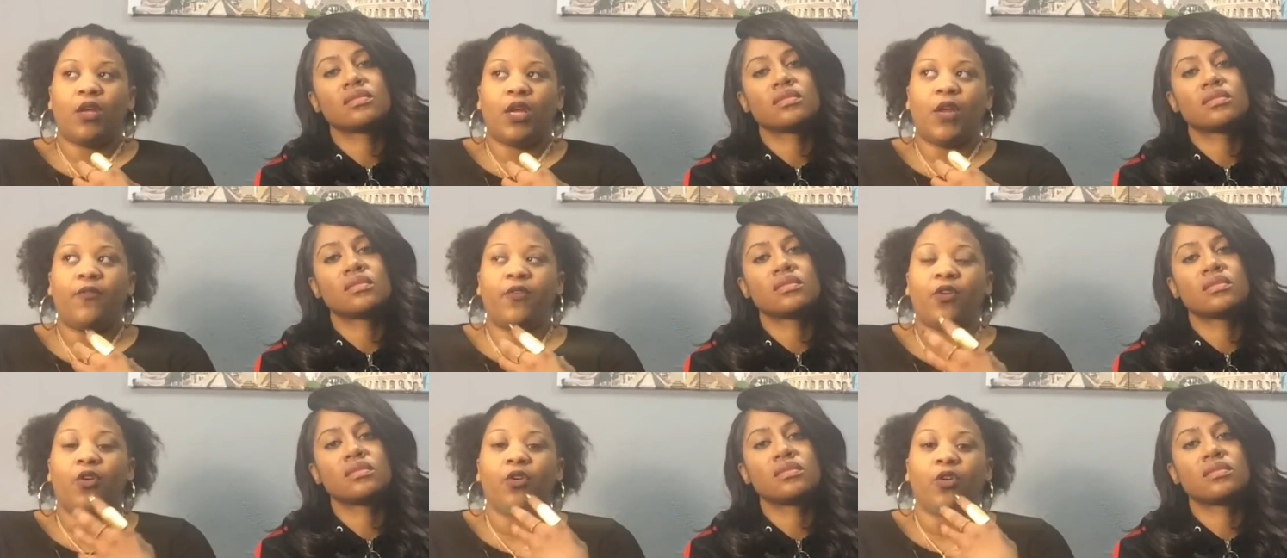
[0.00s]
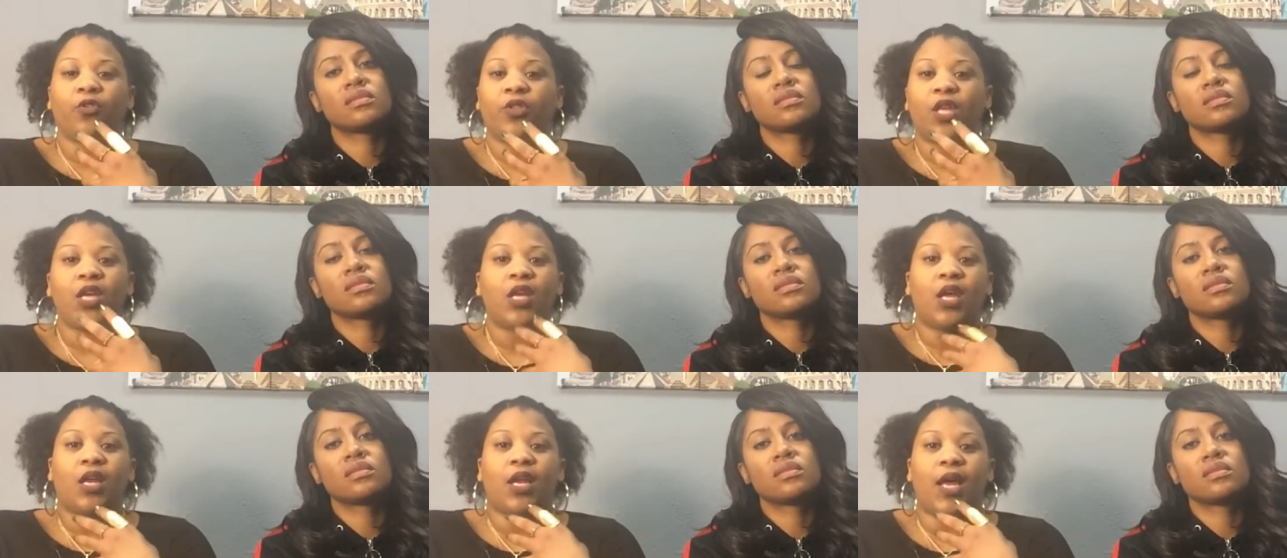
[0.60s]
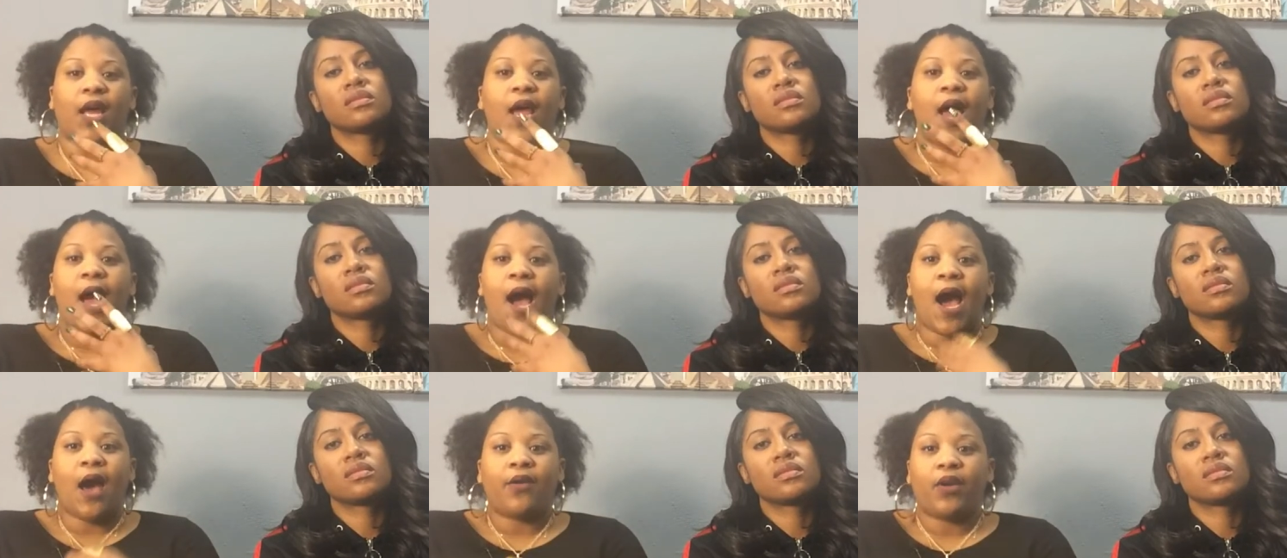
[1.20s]
Speaker 1: even though you're thinking like
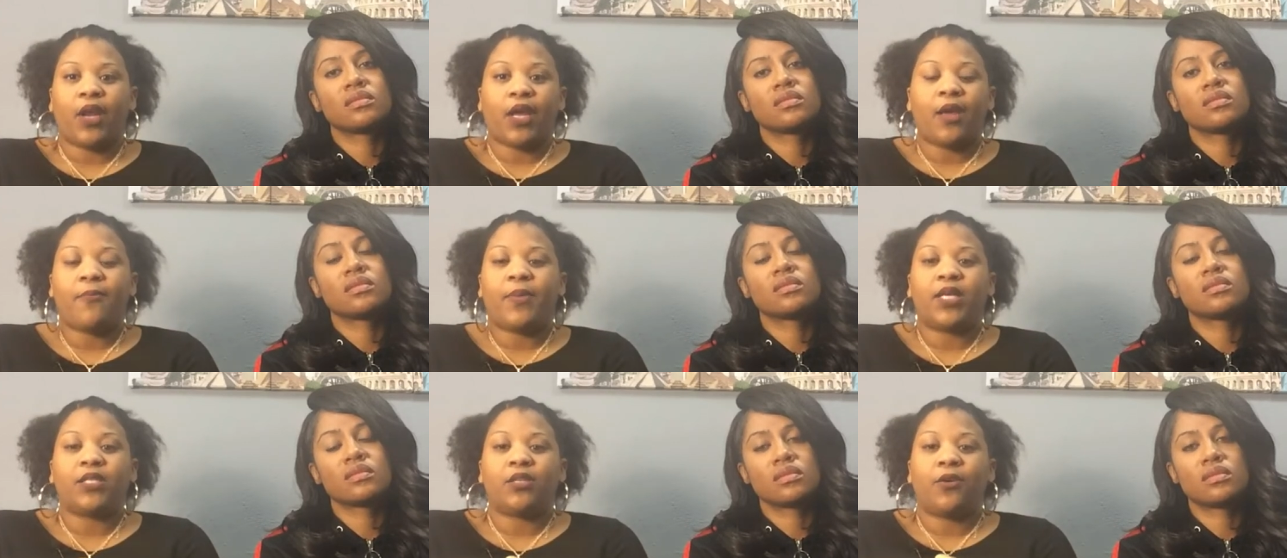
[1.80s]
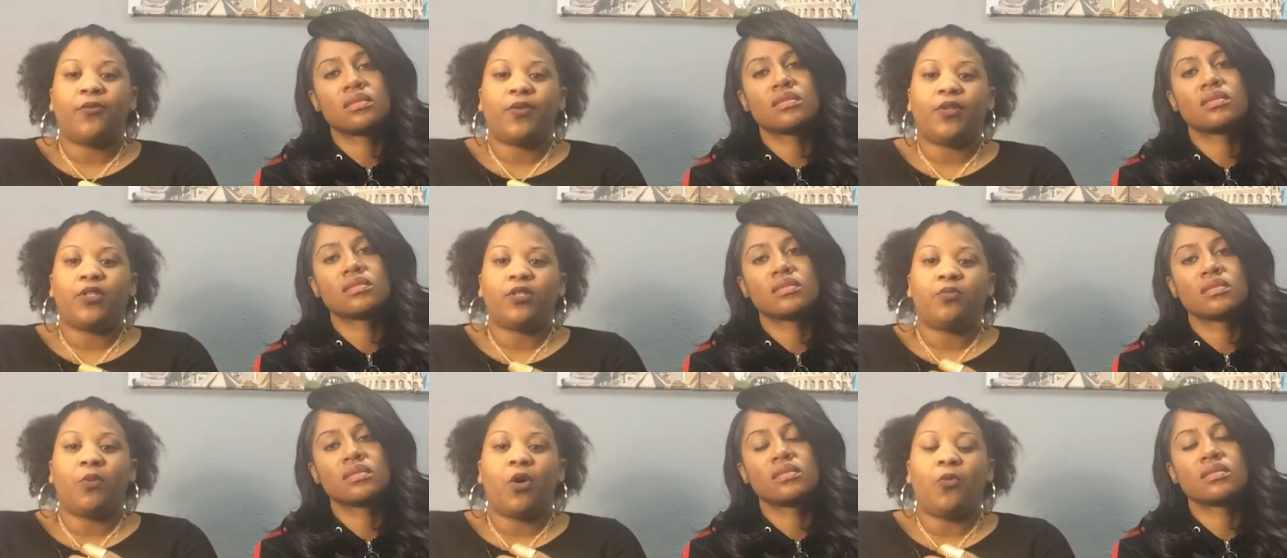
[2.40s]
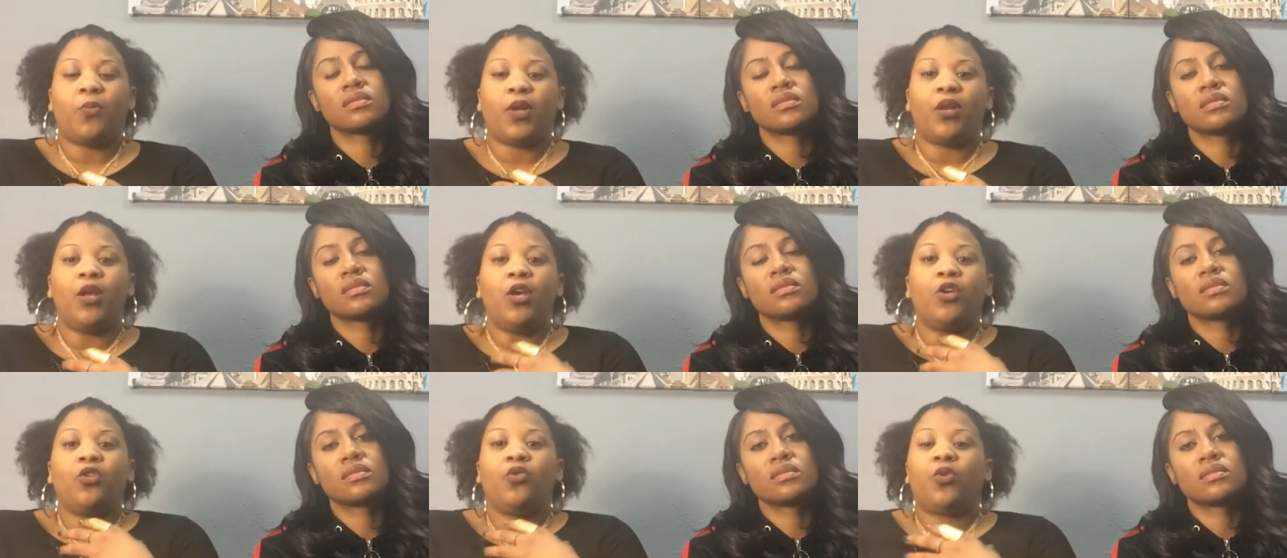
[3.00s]
how did i get myself in this moment
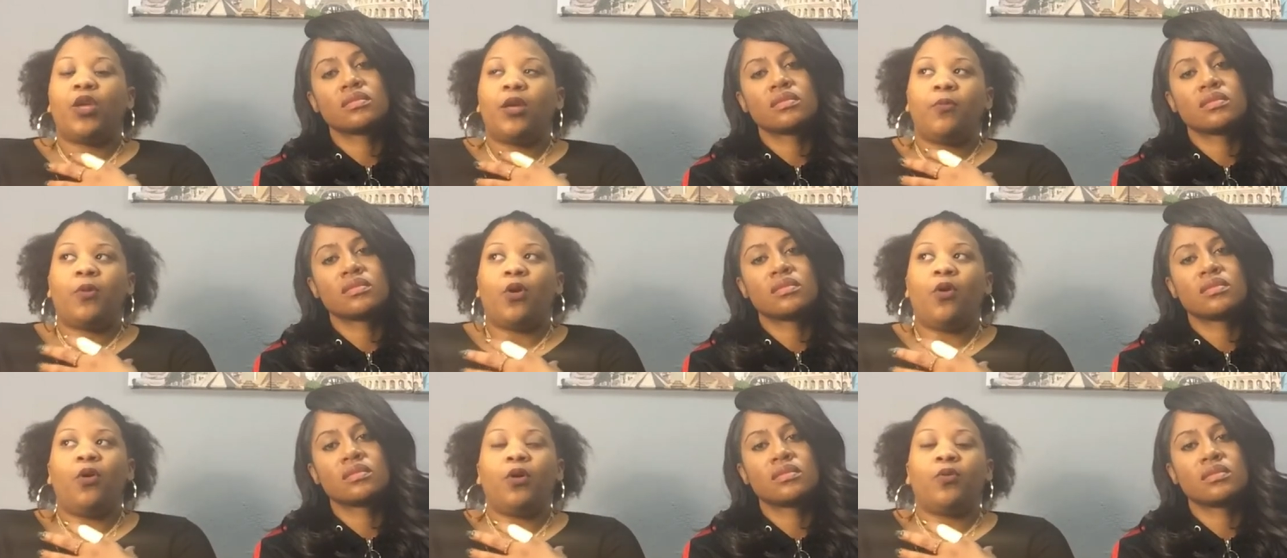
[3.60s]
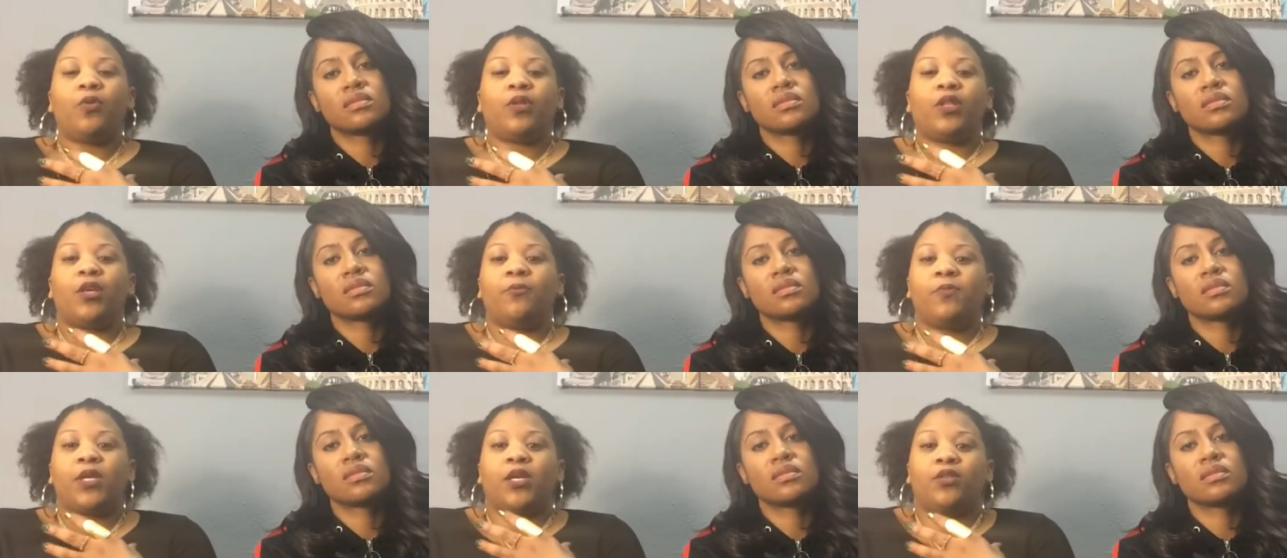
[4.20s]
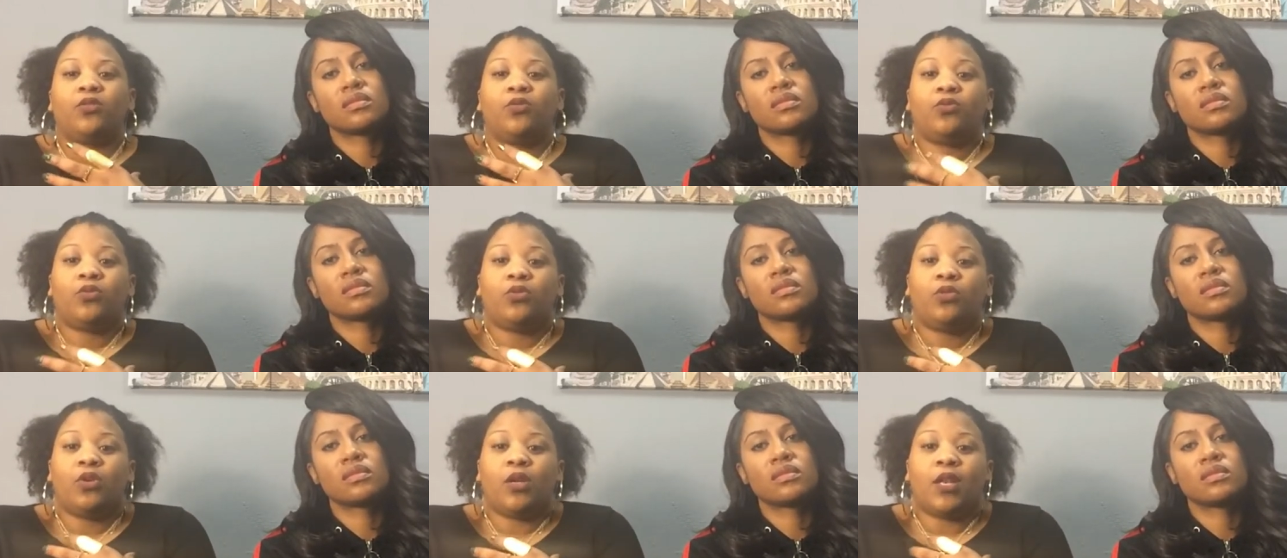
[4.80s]
you keep going with it because
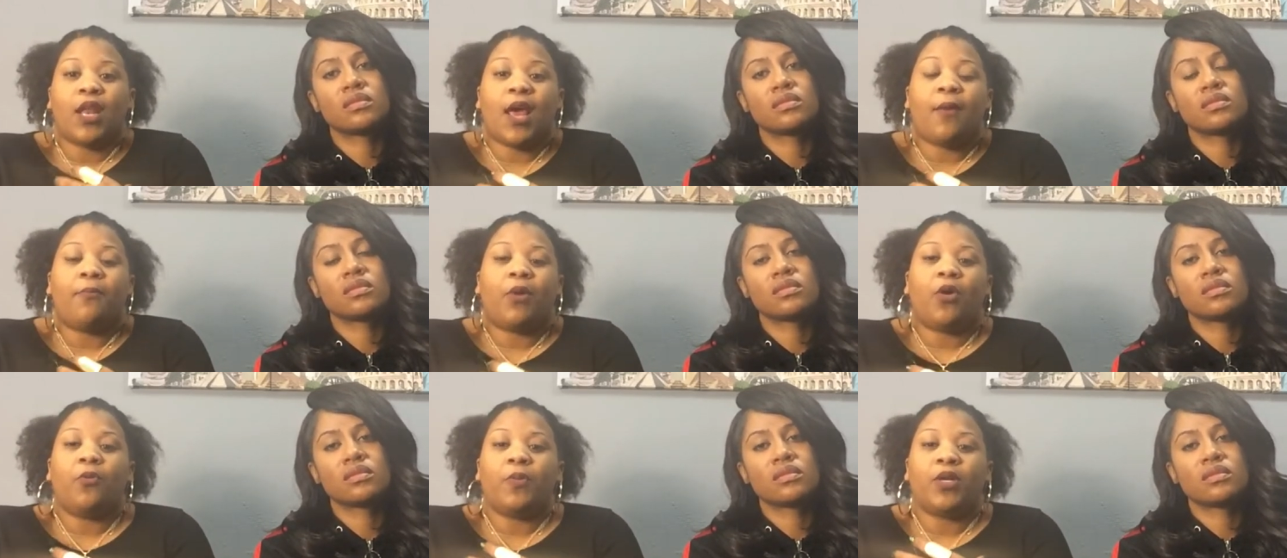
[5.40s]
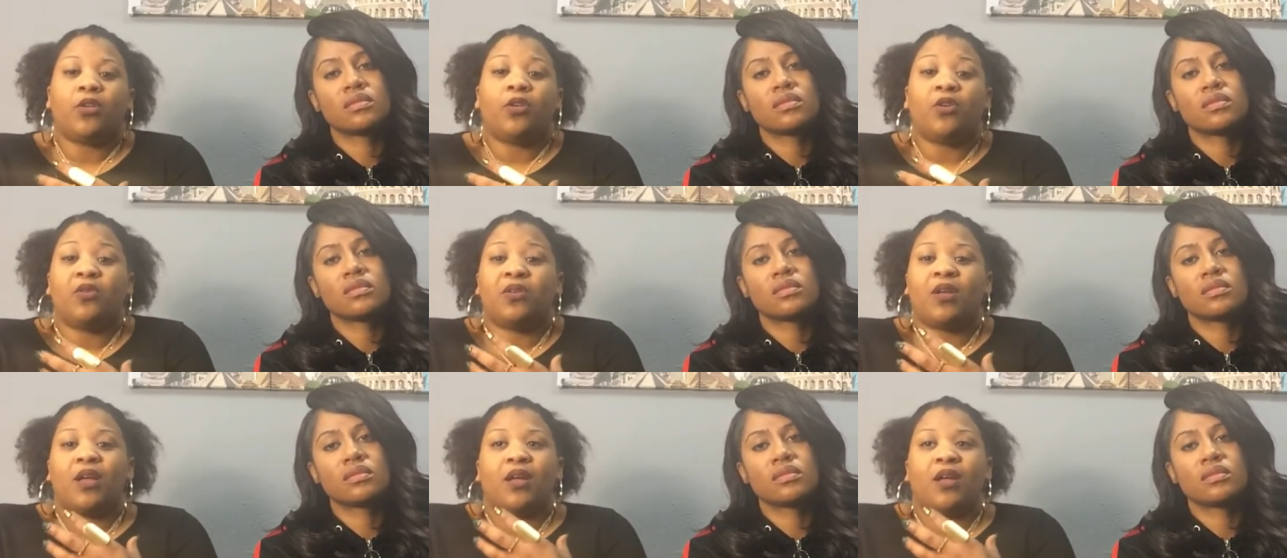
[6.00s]
you in that moment you're